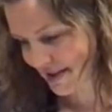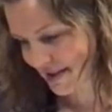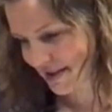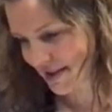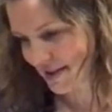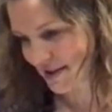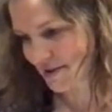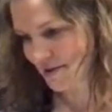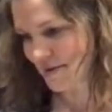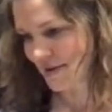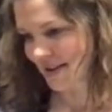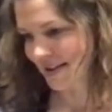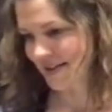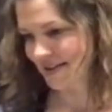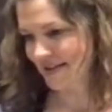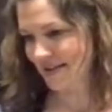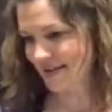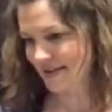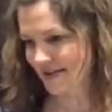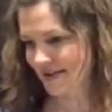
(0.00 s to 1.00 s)
the new
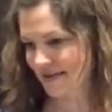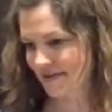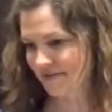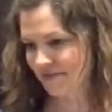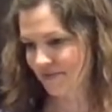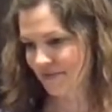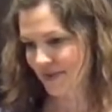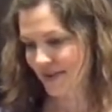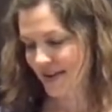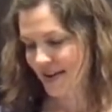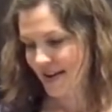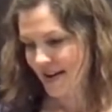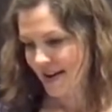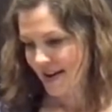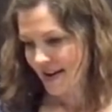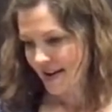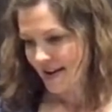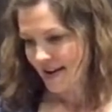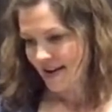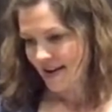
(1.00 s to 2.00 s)
ones.
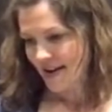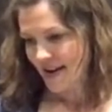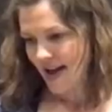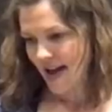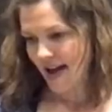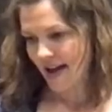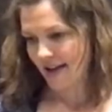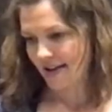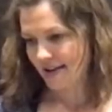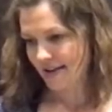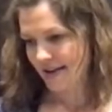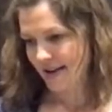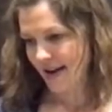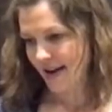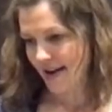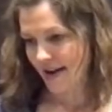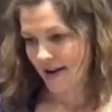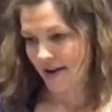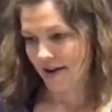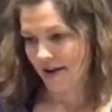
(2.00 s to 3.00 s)
And
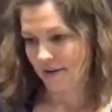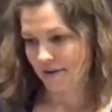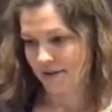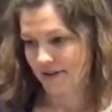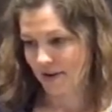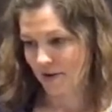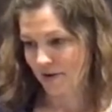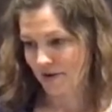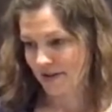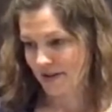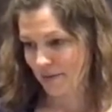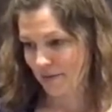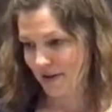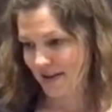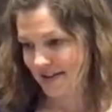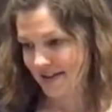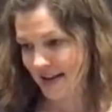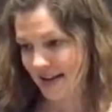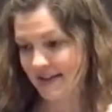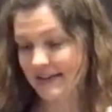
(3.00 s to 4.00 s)
so somebody
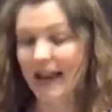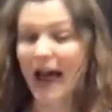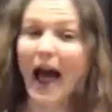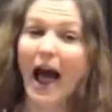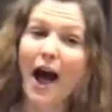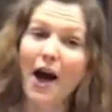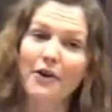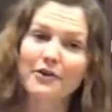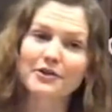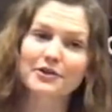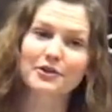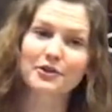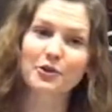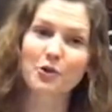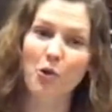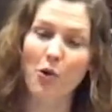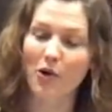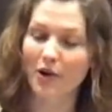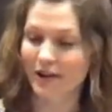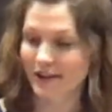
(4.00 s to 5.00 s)
says, how's your
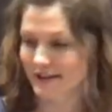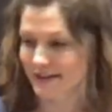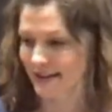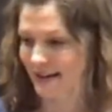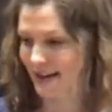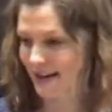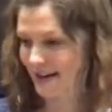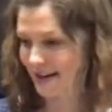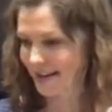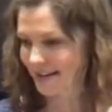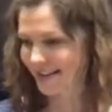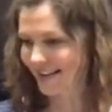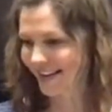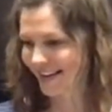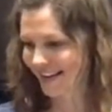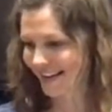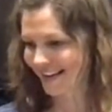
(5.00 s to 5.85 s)
quarantine?